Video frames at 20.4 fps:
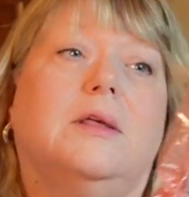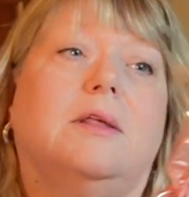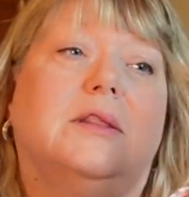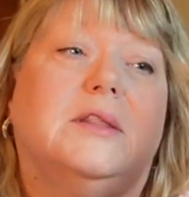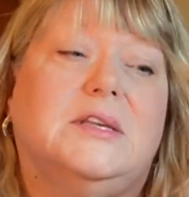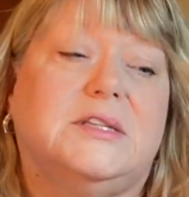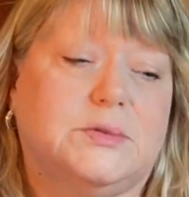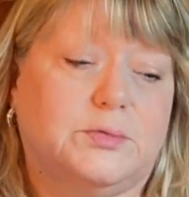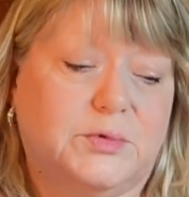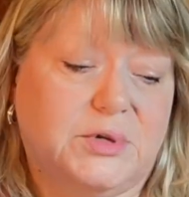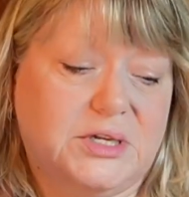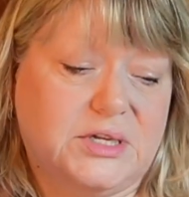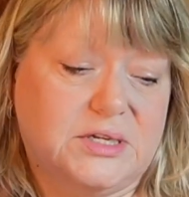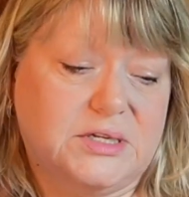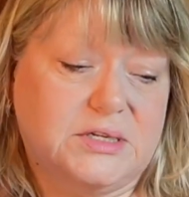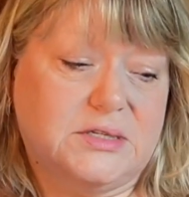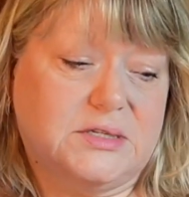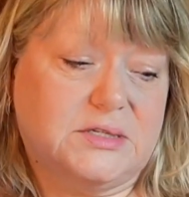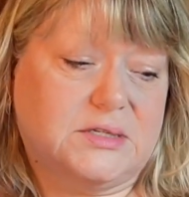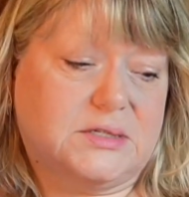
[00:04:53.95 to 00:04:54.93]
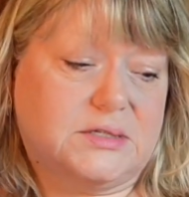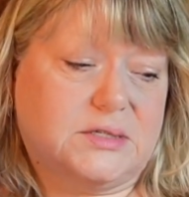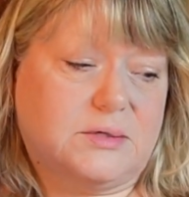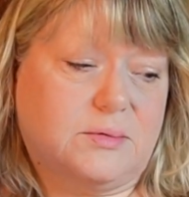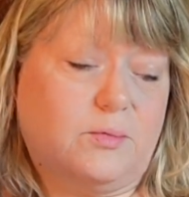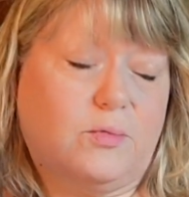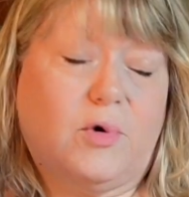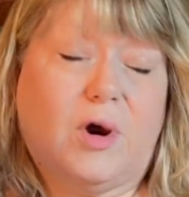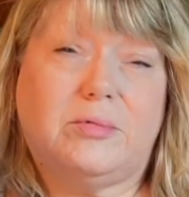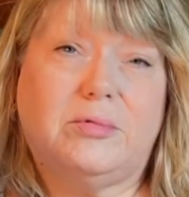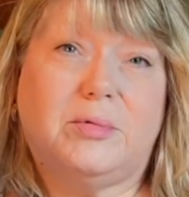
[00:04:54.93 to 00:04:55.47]
This one is
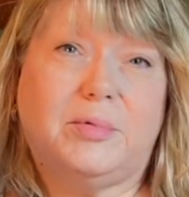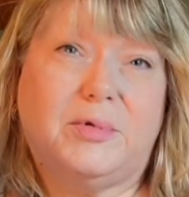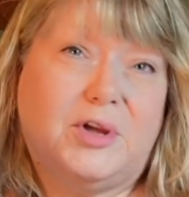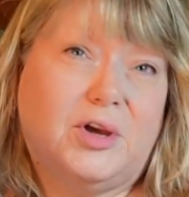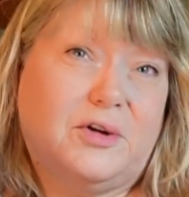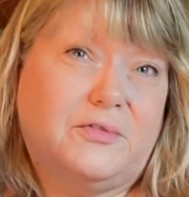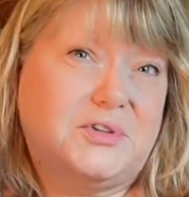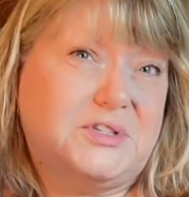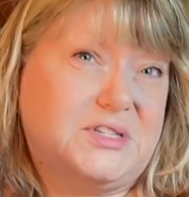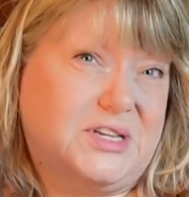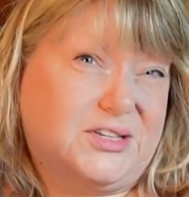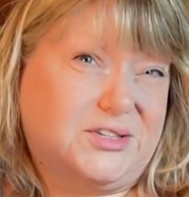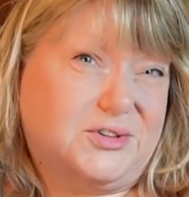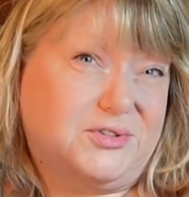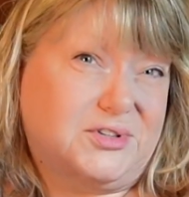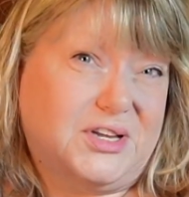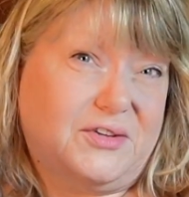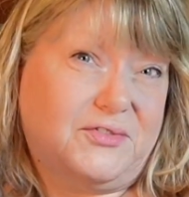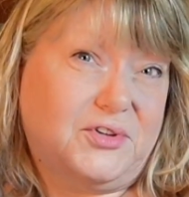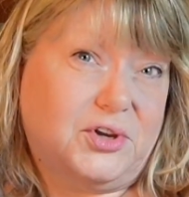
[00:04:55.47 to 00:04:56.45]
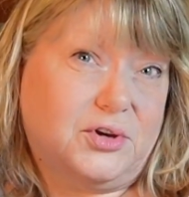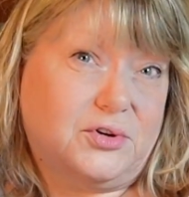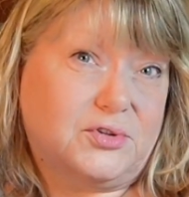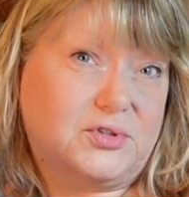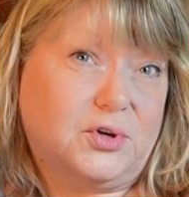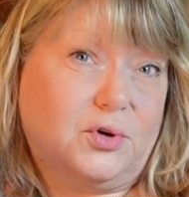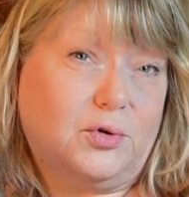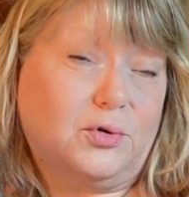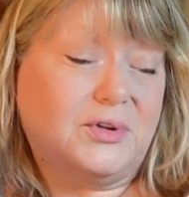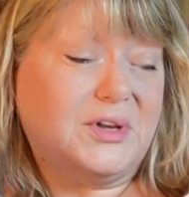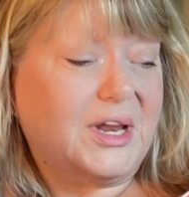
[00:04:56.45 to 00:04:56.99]
probably over 6 or 7 years
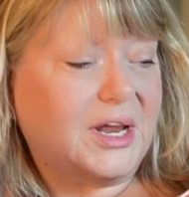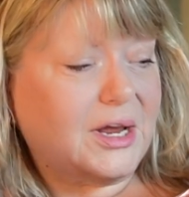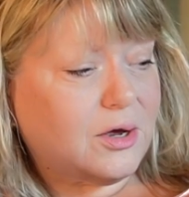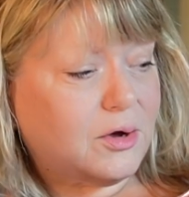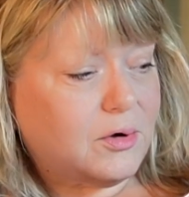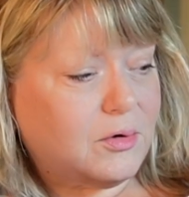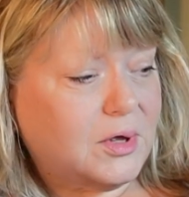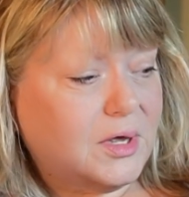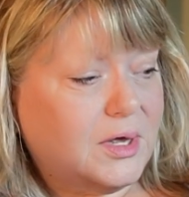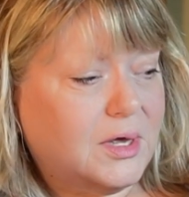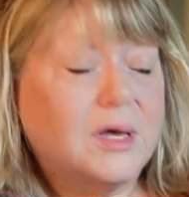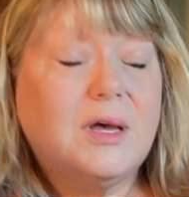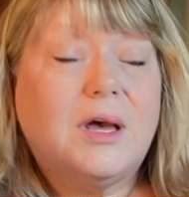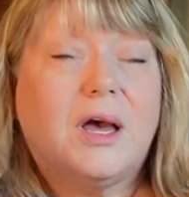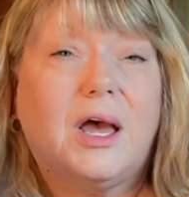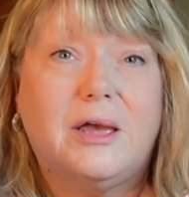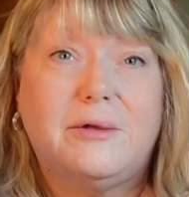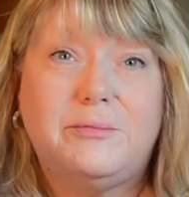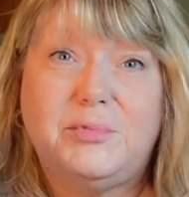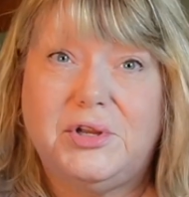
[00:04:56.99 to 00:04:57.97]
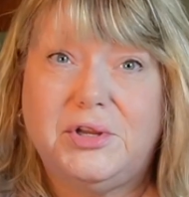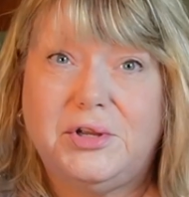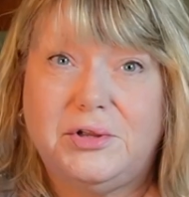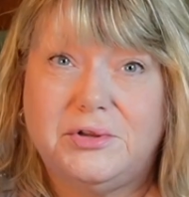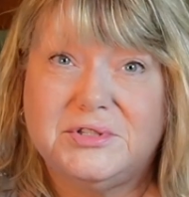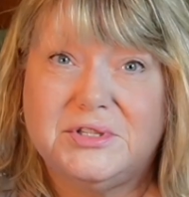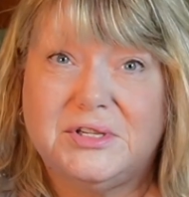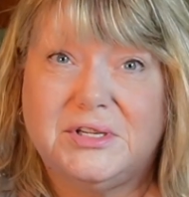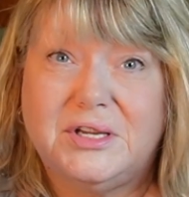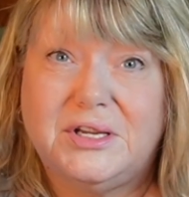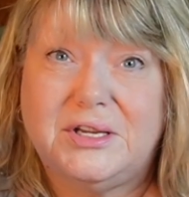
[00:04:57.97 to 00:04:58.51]
old now. I've been
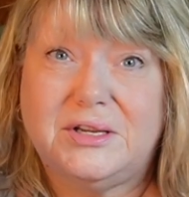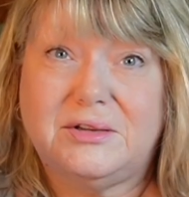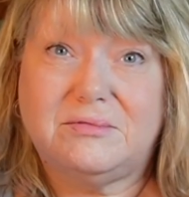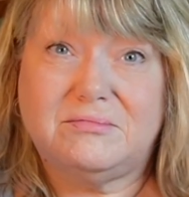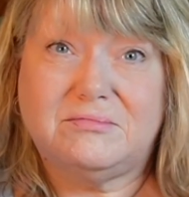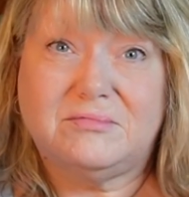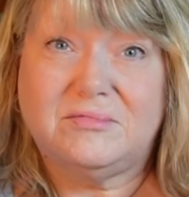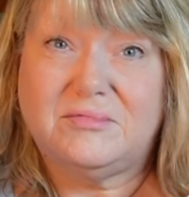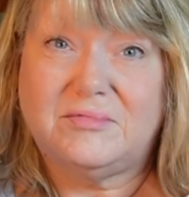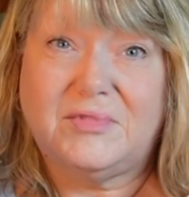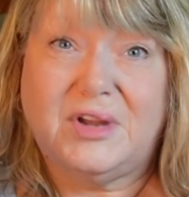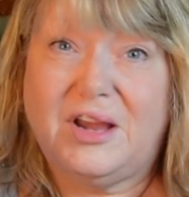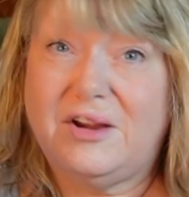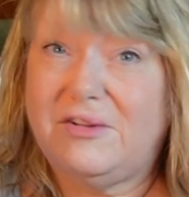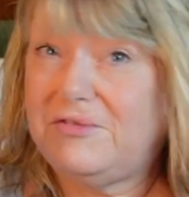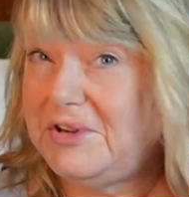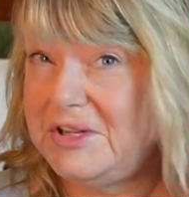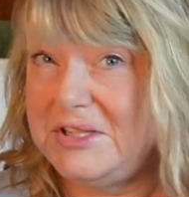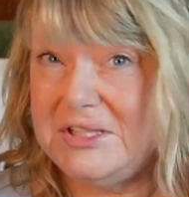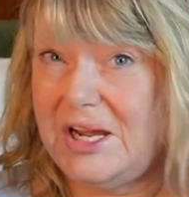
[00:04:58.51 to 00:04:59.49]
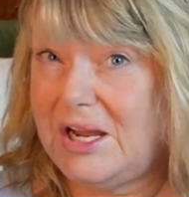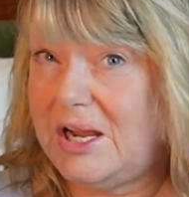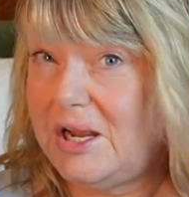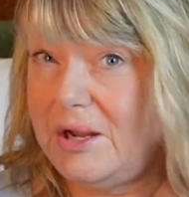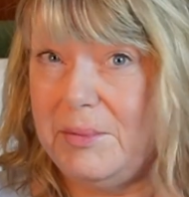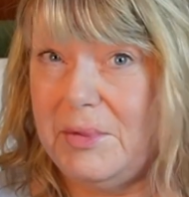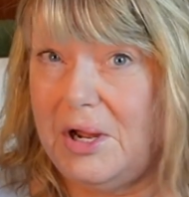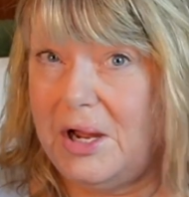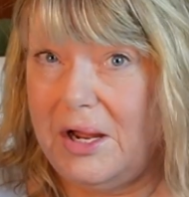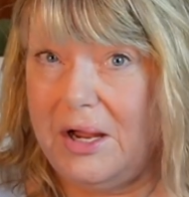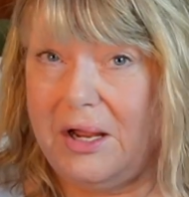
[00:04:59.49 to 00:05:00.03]
using it every time
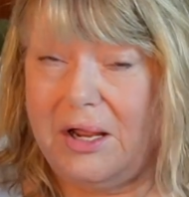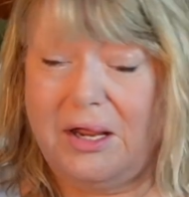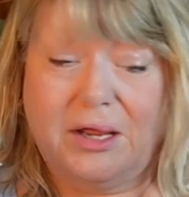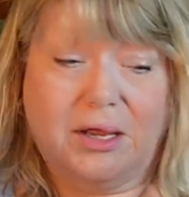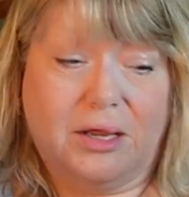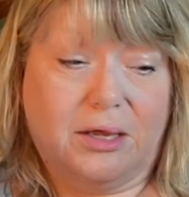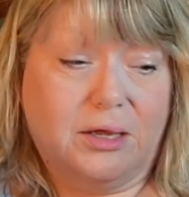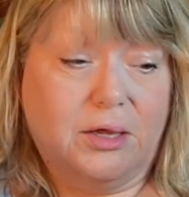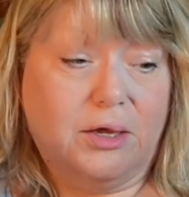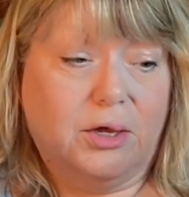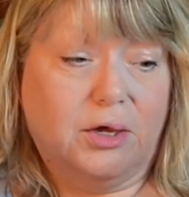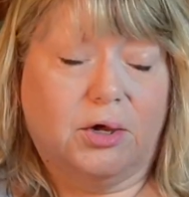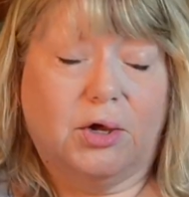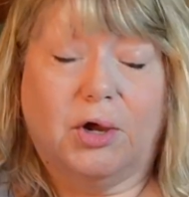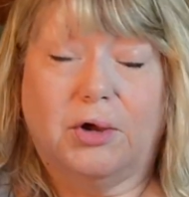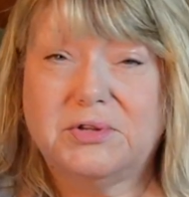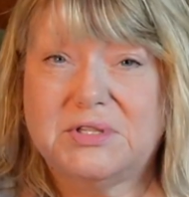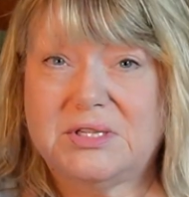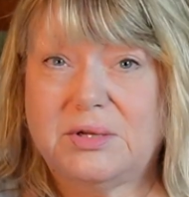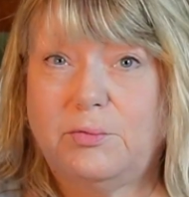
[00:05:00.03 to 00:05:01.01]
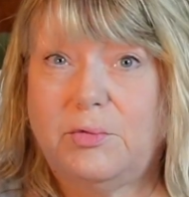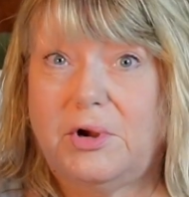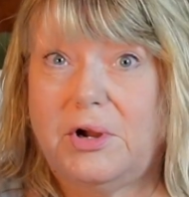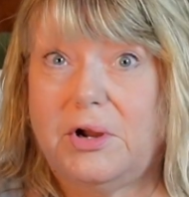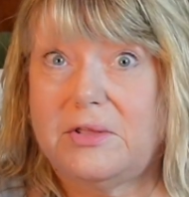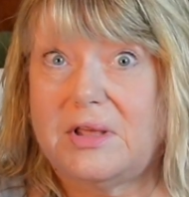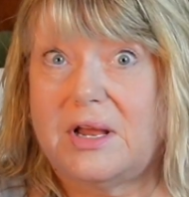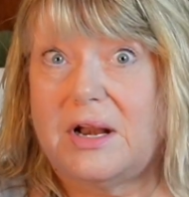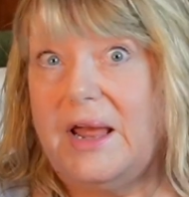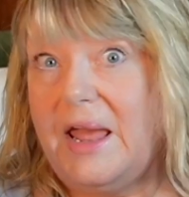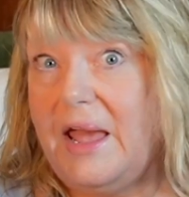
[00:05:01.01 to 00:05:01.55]
I go somewhere
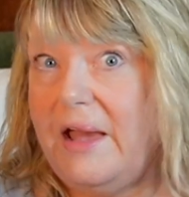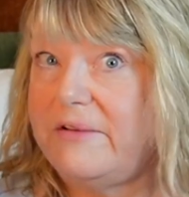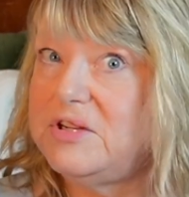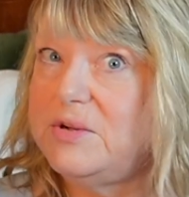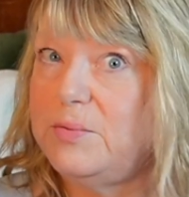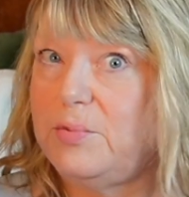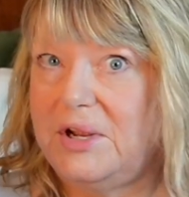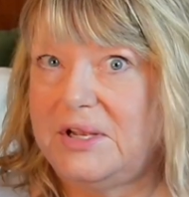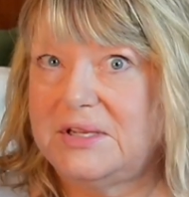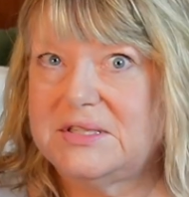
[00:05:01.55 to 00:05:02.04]
that I have to bring